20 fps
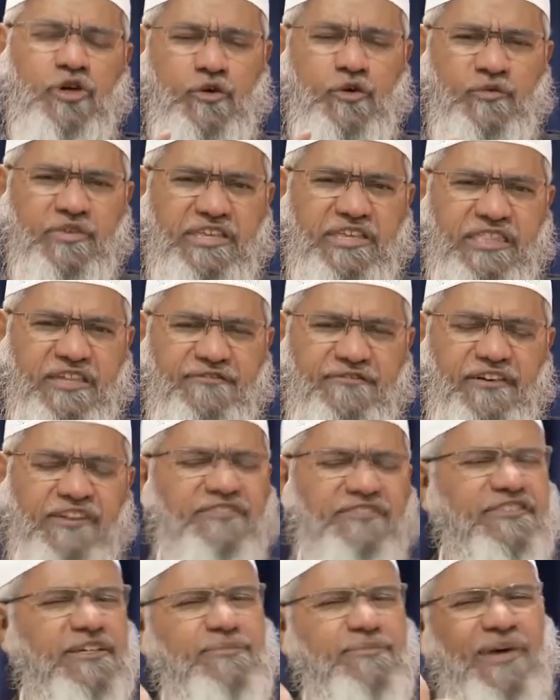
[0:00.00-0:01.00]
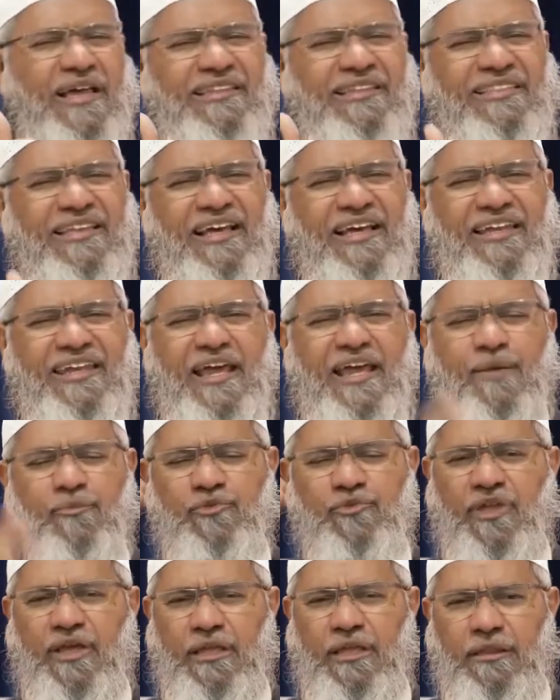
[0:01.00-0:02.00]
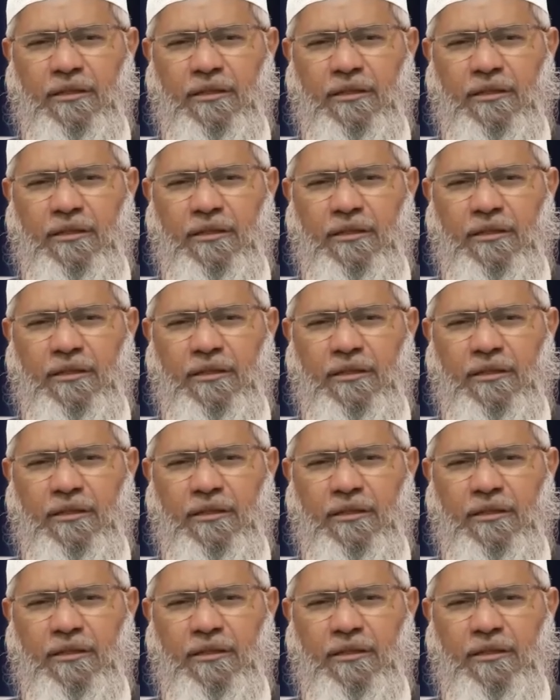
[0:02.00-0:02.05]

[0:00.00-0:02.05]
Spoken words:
which is the first term, Allah, na'budu